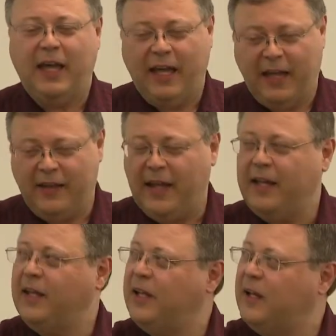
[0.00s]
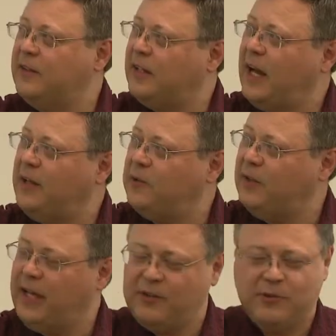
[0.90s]
and then try to
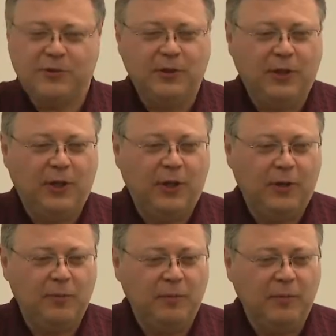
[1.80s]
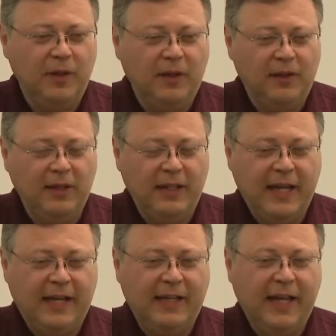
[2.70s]
guess the
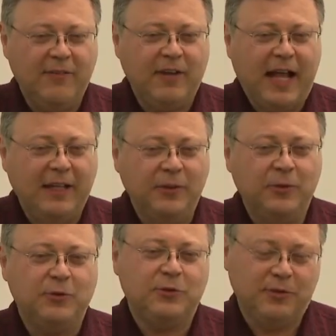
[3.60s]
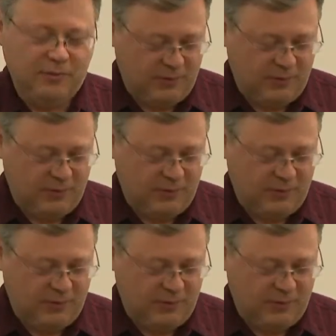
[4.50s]
linear A values,